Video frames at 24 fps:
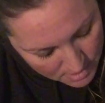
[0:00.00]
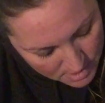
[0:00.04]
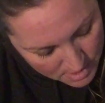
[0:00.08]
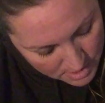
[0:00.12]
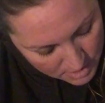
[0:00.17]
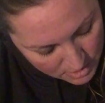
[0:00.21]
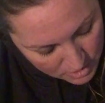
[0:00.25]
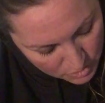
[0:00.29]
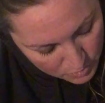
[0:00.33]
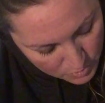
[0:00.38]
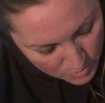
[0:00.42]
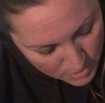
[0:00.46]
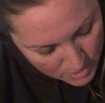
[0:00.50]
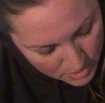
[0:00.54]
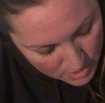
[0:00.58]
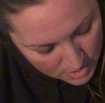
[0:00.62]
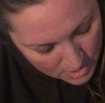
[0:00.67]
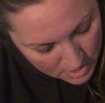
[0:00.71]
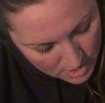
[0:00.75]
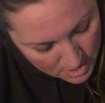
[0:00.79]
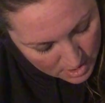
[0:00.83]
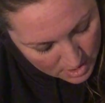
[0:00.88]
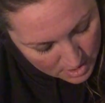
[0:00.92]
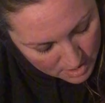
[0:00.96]
this
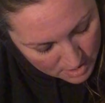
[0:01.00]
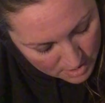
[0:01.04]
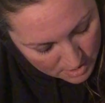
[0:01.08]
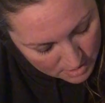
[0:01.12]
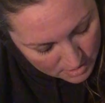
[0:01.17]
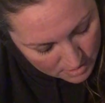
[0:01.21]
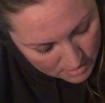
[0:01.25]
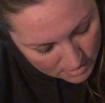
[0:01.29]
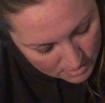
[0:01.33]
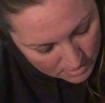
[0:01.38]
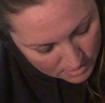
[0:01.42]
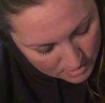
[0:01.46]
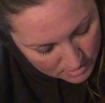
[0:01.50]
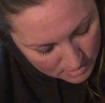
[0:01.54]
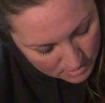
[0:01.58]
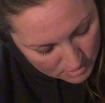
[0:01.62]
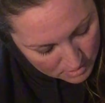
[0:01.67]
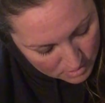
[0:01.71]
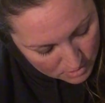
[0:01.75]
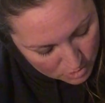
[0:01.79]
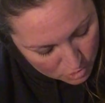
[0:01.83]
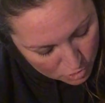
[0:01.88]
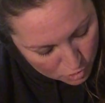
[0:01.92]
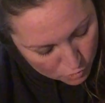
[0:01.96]
one is
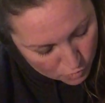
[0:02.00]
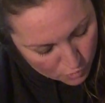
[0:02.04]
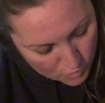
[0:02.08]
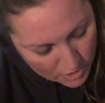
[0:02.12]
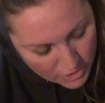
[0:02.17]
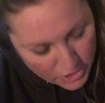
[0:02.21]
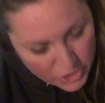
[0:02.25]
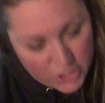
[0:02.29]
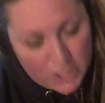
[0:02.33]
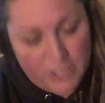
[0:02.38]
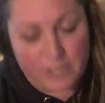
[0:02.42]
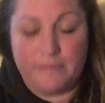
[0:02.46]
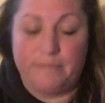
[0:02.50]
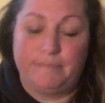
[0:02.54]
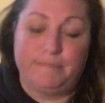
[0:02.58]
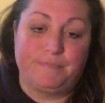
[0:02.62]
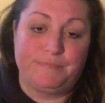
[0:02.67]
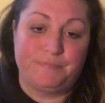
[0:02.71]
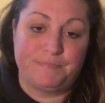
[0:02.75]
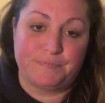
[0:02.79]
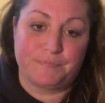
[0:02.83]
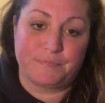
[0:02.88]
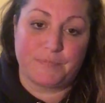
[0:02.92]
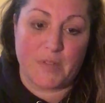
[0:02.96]
Crushin'.
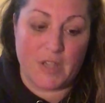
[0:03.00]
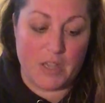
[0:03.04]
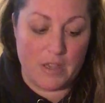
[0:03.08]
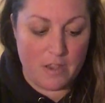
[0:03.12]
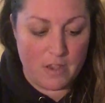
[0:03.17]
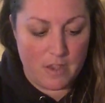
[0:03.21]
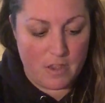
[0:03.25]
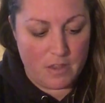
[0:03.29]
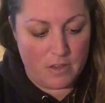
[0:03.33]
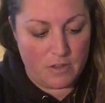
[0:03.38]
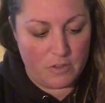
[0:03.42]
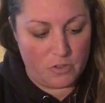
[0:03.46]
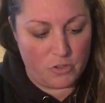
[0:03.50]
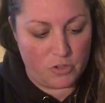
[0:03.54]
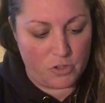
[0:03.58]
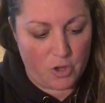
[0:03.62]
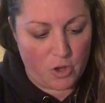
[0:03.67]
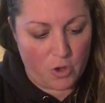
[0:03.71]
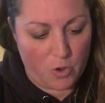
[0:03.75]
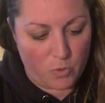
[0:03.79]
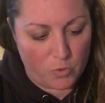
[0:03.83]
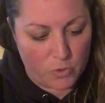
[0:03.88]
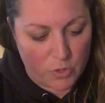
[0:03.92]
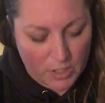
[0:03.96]

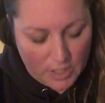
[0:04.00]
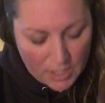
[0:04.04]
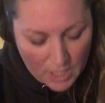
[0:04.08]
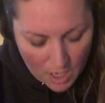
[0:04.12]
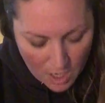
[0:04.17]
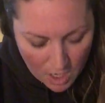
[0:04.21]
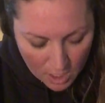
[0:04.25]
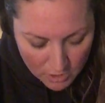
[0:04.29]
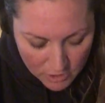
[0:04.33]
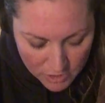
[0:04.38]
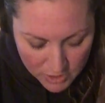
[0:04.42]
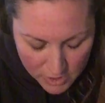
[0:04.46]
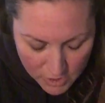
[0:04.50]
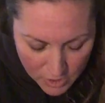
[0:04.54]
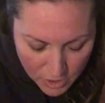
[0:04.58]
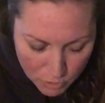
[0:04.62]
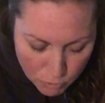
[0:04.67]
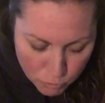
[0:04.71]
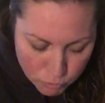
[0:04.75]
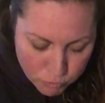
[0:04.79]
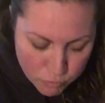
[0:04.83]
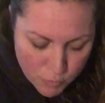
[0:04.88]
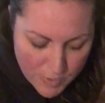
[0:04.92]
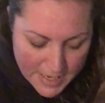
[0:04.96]
So the colors
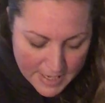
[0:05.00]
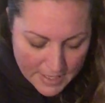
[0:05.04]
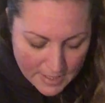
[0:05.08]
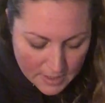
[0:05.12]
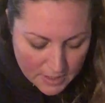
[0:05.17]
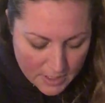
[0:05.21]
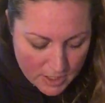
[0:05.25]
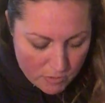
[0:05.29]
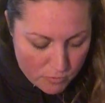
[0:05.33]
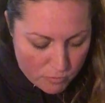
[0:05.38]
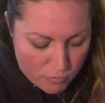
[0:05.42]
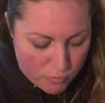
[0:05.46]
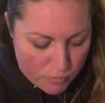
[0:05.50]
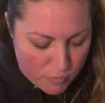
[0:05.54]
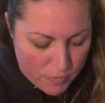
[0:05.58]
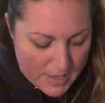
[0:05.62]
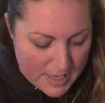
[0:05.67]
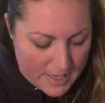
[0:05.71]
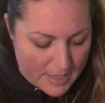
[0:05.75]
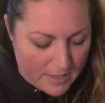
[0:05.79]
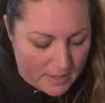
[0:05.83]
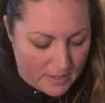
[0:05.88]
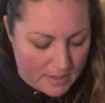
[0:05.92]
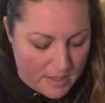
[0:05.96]
look really,
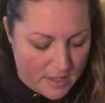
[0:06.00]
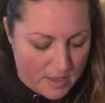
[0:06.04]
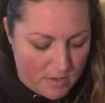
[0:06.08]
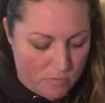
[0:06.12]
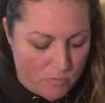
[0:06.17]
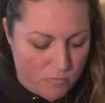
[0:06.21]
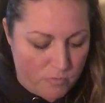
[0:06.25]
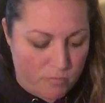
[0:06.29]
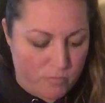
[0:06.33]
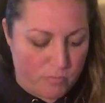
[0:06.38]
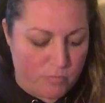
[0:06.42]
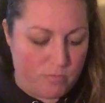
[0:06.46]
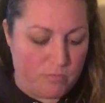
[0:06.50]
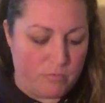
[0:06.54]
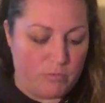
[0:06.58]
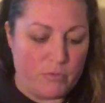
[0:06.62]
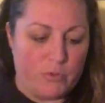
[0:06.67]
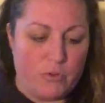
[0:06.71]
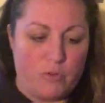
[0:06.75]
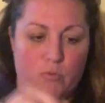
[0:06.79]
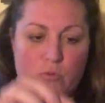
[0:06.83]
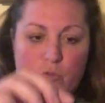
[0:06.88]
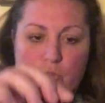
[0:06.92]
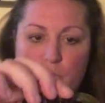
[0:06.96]
really
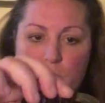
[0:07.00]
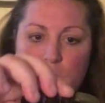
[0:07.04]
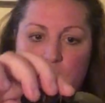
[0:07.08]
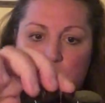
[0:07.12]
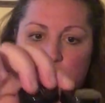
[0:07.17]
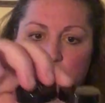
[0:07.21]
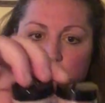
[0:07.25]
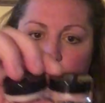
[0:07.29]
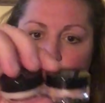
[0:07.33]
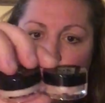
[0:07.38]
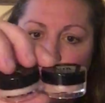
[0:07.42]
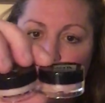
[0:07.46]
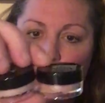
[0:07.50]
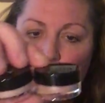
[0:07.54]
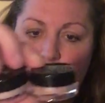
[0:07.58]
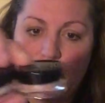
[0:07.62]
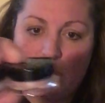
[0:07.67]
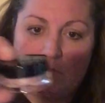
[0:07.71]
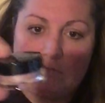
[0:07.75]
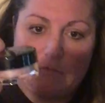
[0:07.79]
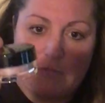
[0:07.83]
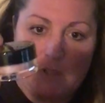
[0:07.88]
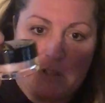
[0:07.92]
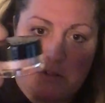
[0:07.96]
neutral.
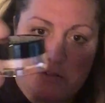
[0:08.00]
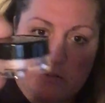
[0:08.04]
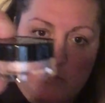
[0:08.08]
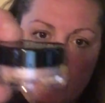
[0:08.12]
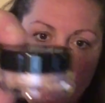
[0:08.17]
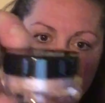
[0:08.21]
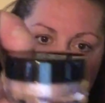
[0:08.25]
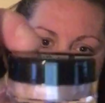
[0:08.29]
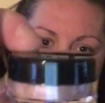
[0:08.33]
I don't know